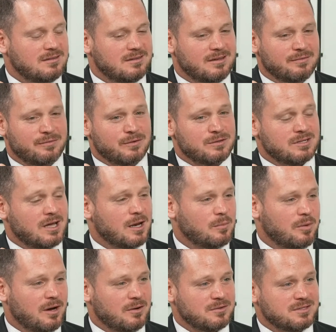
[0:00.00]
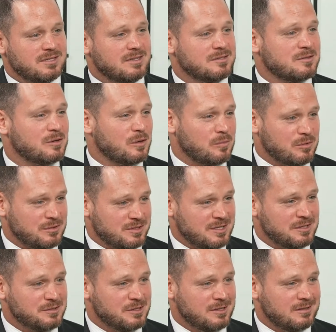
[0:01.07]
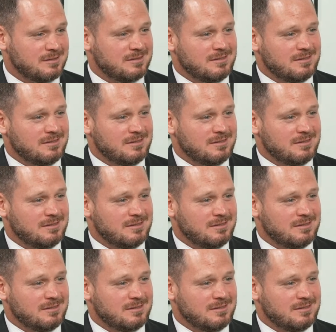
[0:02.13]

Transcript: If there's not a policy, is there a procedure?